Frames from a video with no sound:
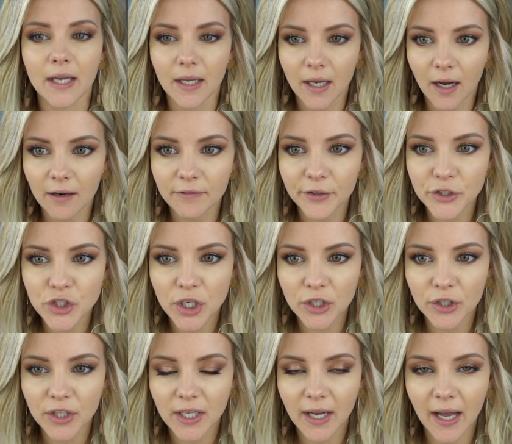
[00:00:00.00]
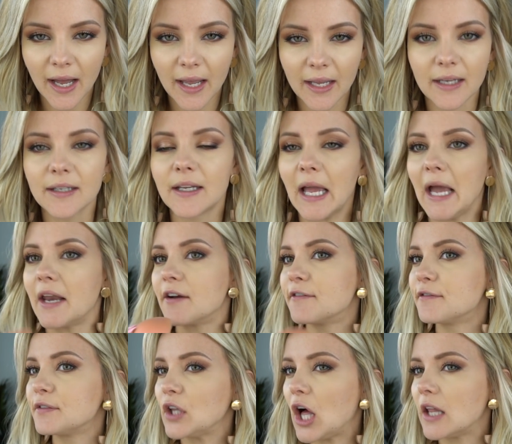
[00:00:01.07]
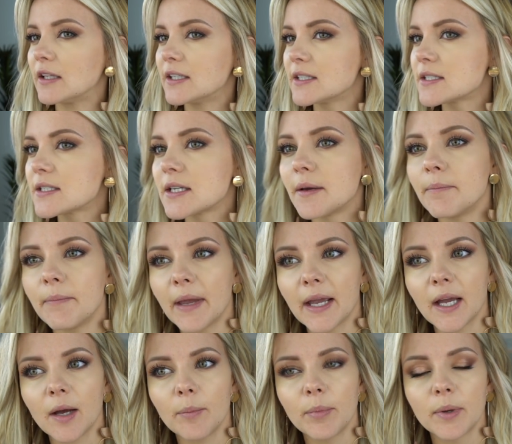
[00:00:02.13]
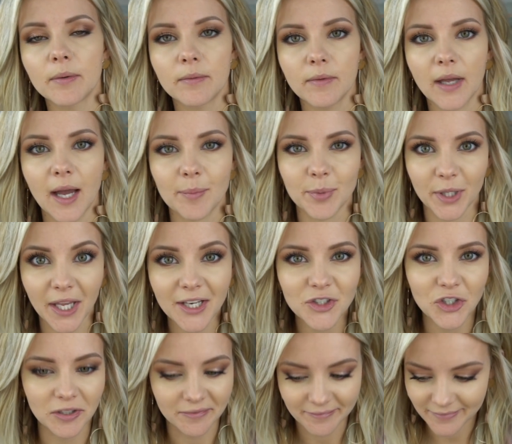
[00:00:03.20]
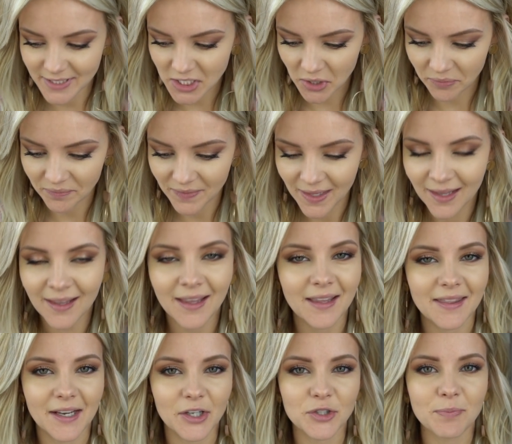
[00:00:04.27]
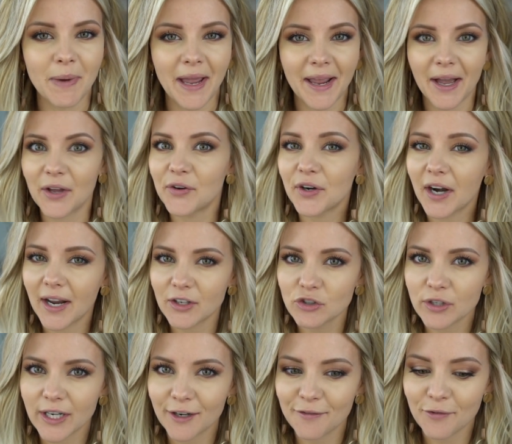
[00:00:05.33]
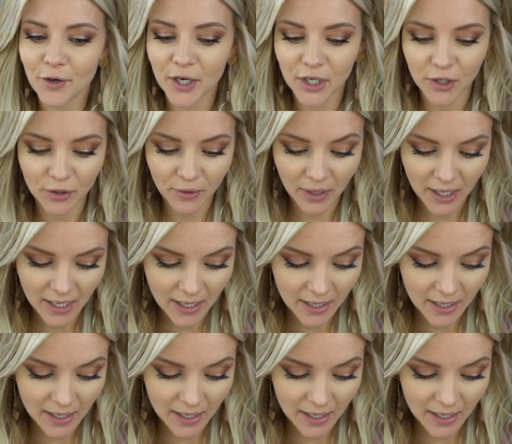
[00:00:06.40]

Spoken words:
coverage under the eye and a flawless makeup application. So there's my under eye trick for you.